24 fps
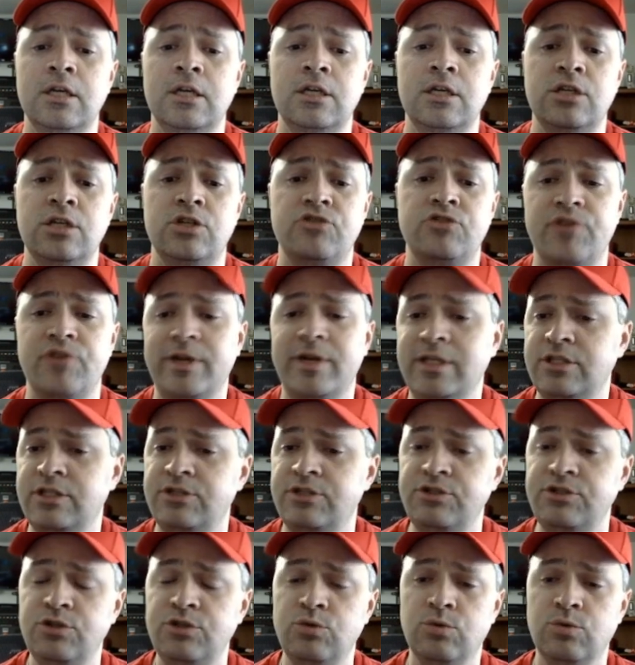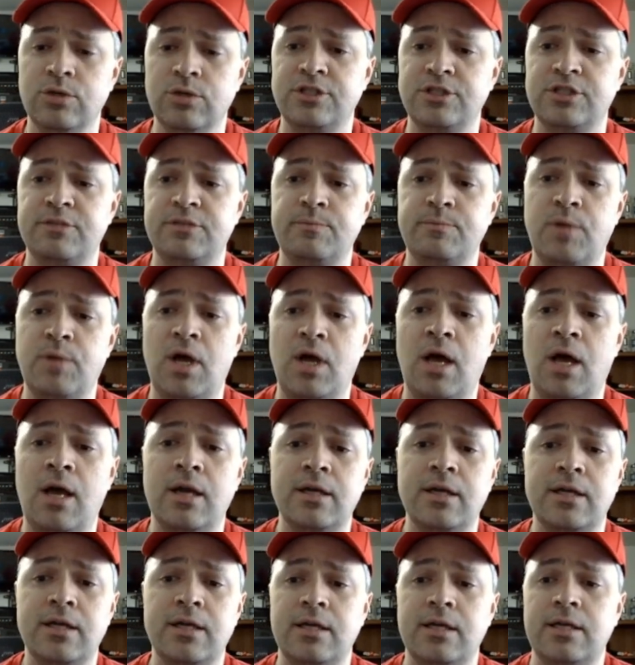Strange New World
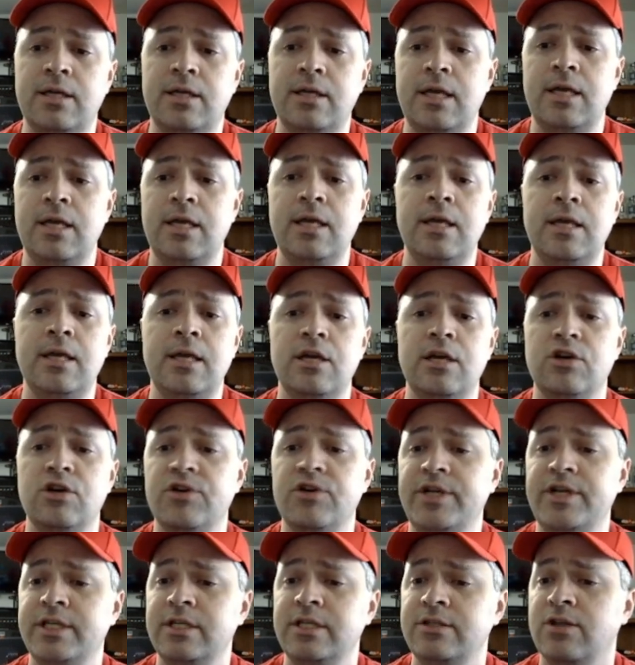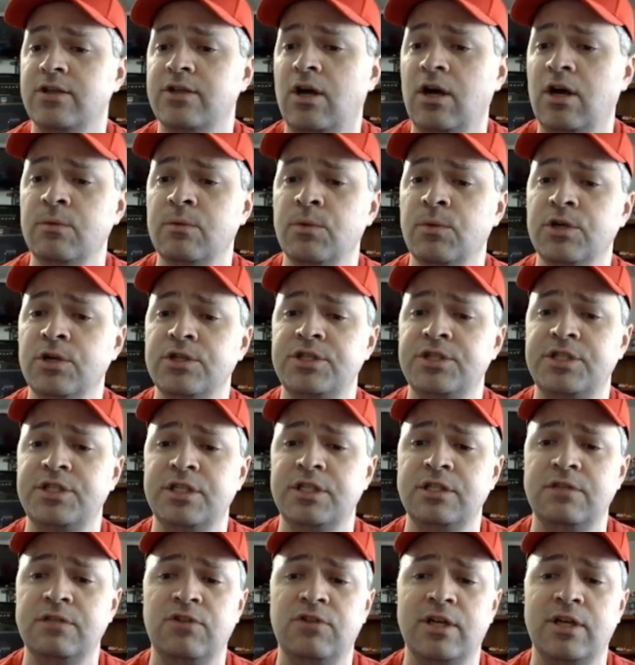Spock. He increases armor, shield
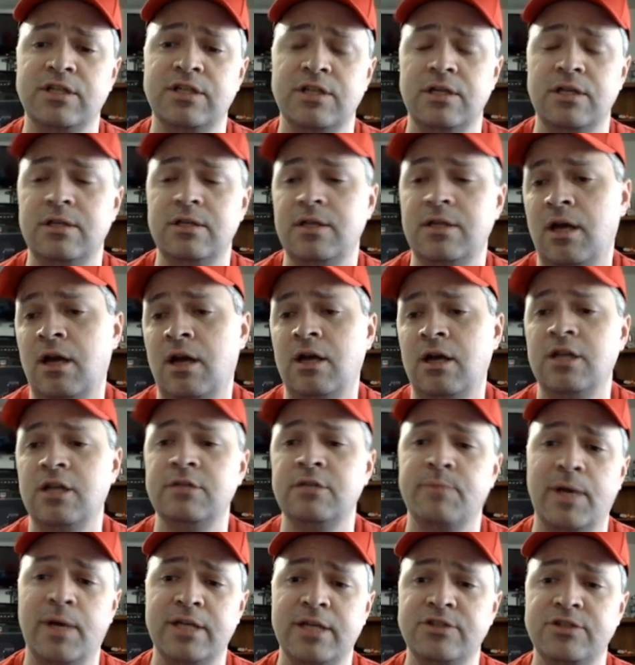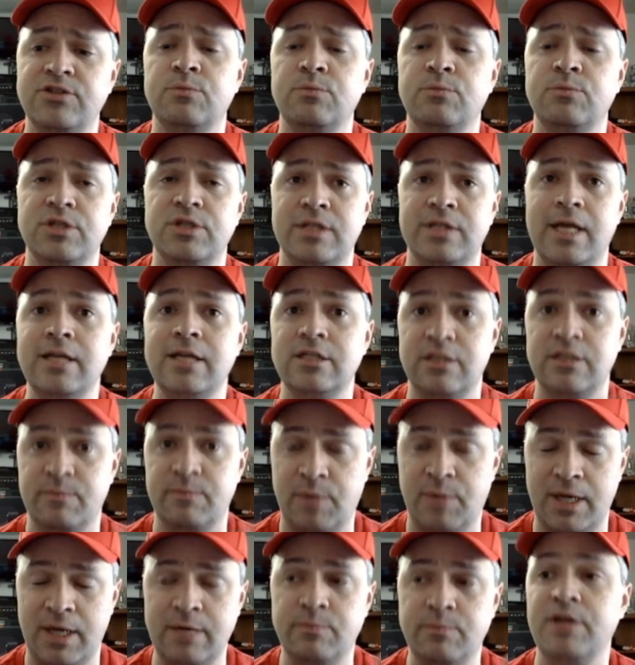deflection, and dodge by a certain percentage
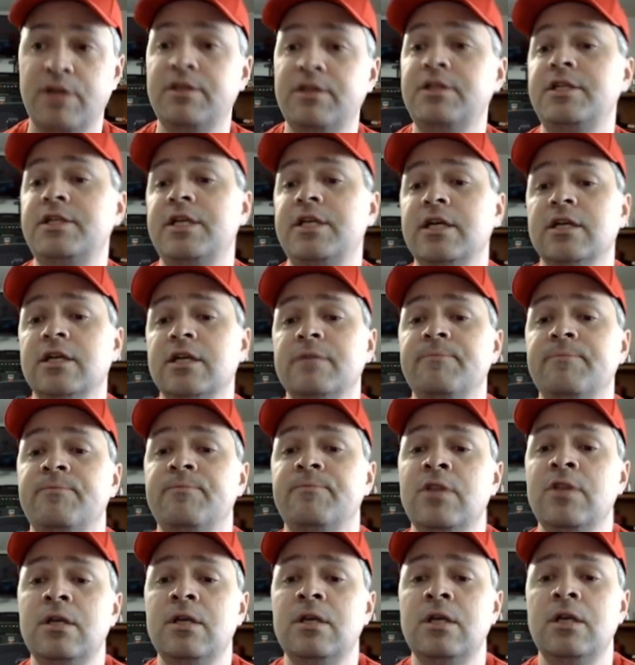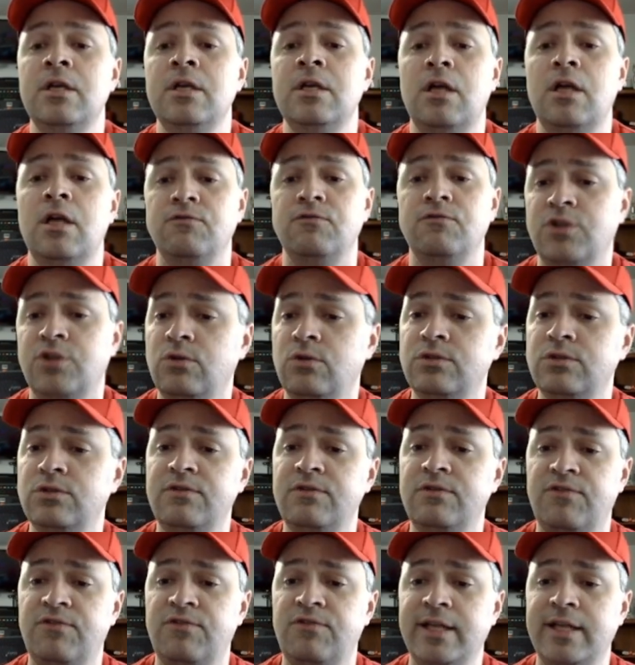depending upon the tier of total
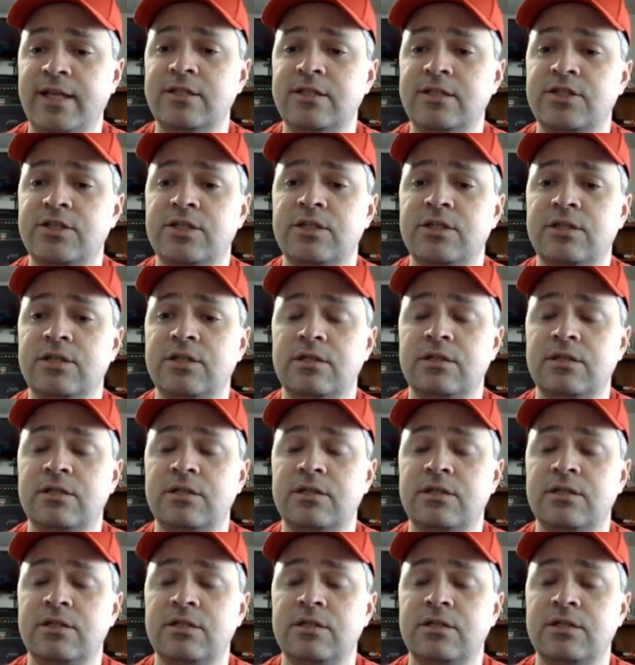defense